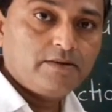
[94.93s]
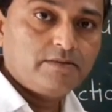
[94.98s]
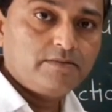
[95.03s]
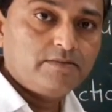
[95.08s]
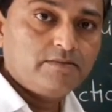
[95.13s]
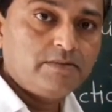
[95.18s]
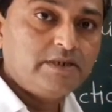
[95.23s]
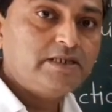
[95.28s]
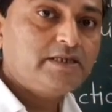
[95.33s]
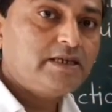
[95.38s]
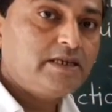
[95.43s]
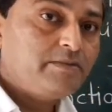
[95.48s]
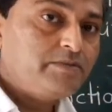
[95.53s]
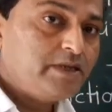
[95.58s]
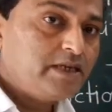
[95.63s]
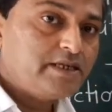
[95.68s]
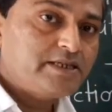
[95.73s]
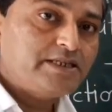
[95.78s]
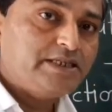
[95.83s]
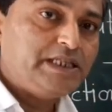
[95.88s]
Means if
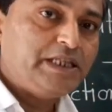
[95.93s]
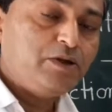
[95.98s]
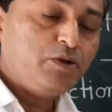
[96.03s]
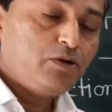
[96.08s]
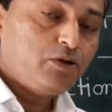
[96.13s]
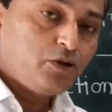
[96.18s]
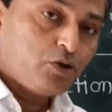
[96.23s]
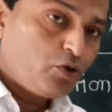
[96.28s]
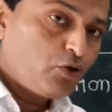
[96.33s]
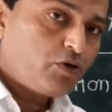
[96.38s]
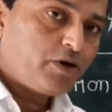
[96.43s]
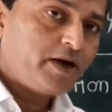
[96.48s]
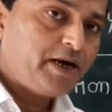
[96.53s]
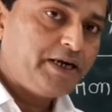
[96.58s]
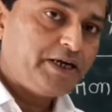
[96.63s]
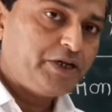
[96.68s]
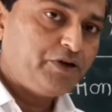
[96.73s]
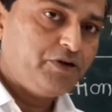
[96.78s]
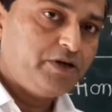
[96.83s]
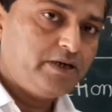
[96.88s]
there is no
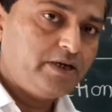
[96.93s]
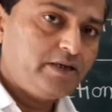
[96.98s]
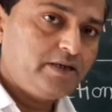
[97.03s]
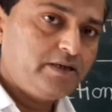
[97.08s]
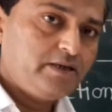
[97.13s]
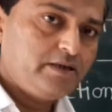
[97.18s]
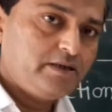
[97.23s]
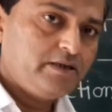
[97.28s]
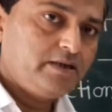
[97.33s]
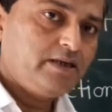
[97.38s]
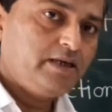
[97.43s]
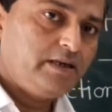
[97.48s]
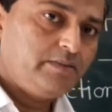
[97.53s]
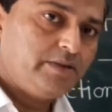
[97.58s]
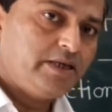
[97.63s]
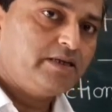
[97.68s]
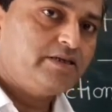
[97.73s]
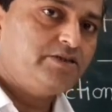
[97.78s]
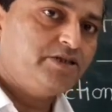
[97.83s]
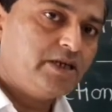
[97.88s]
continuity, if
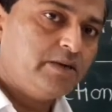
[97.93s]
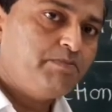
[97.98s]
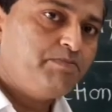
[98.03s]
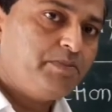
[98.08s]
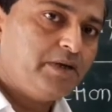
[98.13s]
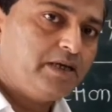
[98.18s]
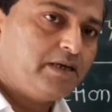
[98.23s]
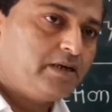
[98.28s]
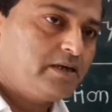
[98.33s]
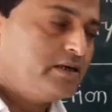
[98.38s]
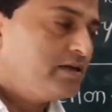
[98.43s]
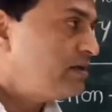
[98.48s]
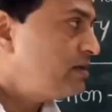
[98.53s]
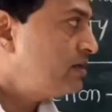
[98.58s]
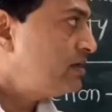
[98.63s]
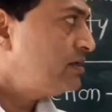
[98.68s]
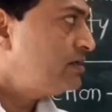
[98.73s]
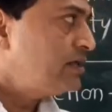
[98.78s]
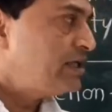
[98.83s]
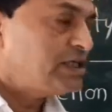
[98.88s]
there is jumping,
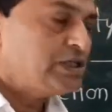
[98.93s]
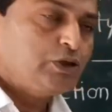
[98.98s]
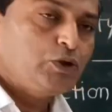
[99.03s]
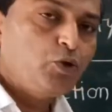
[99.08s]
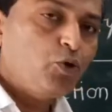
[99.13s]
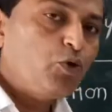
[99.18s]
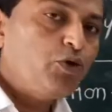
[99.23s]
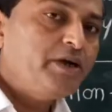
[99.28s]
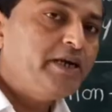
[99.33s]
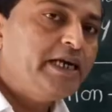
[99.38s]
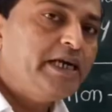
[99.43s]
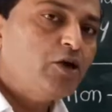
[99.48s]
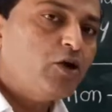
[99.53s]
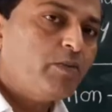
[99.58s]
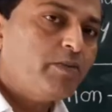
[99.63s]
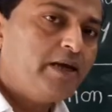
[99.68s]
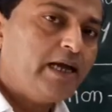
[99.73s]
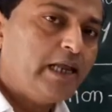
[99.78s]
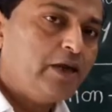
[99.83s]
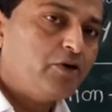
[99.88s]
there is no need
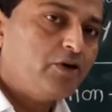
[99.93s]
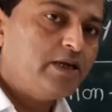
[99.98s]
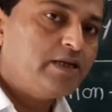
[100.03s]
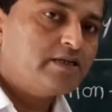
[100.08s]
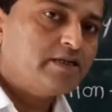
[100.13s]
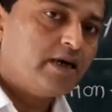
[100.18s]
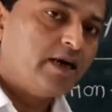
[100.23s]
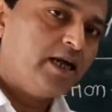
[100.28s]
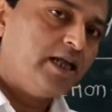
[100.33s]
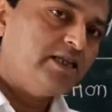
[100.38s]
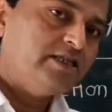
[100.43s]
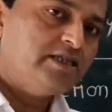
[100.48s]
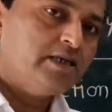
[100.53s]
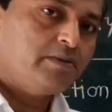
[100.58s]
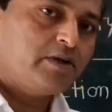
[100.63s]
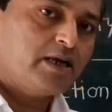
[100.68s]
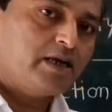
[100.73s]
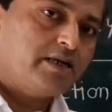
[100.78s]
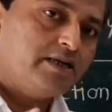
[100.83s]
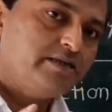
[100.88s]
of calculus,
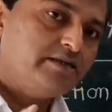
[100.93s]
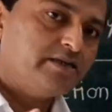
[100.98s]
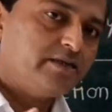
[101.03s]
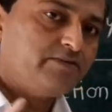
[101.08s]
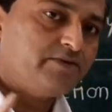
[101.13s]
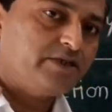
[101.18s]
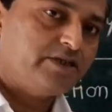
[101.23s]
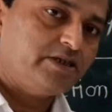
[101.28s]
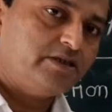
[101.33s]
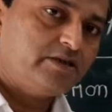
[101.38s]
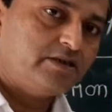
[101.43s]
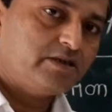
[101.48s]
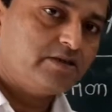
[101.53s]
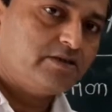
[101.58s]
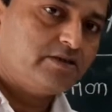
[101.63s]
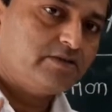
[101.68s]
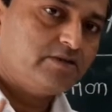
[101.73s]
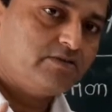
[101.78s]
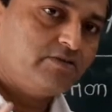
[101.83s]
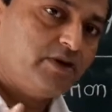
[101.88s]
algebra is sufficient.
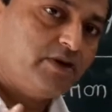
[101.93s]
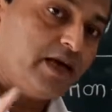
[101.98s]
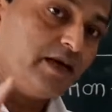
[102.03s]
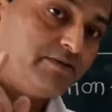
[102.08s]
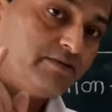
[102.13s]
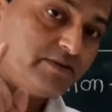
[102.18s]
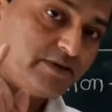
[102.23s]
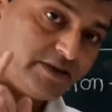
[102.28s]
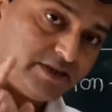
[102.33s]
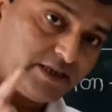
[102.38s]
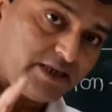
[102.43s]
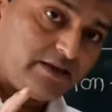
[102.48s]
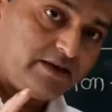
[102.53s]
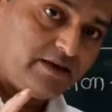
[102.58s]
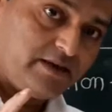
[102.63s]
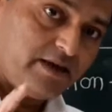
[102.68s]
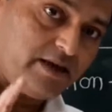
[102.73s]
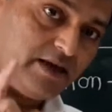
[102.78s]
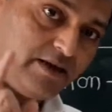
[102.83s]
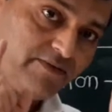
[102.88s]
We have
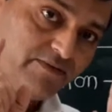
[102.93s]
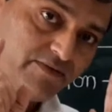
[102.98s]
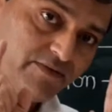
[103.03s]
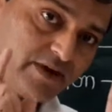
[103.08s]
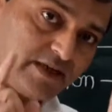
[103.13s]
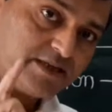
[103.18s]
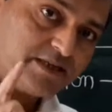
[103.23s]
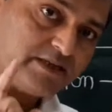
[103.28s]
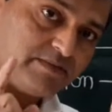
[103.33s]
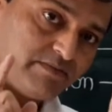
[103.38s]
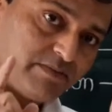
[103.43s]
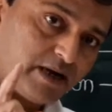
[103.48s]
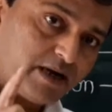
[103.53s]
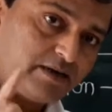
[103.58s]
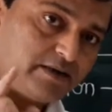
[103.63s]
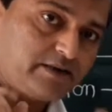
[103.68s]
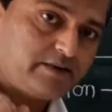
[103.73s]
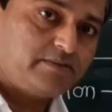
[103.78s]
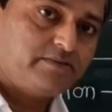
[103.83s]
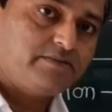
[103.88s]
seen in first part.